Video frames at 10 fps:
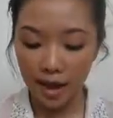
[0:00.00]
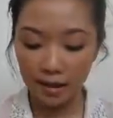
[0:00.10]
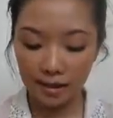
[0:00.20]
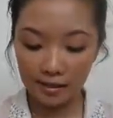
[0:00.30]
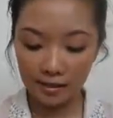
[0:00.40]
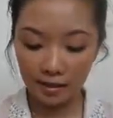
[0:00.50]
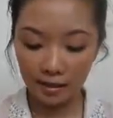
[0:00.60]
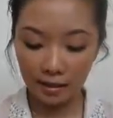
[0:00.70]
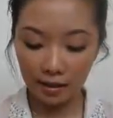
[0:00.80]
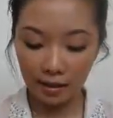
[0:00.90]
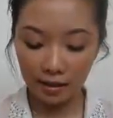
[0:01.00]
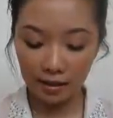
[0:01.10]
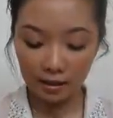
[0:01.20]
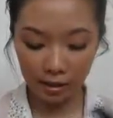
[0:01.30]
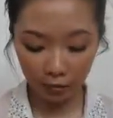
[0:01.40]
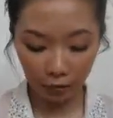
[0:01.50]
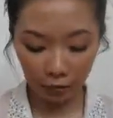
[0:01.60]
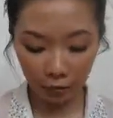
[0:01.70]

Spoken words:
it's different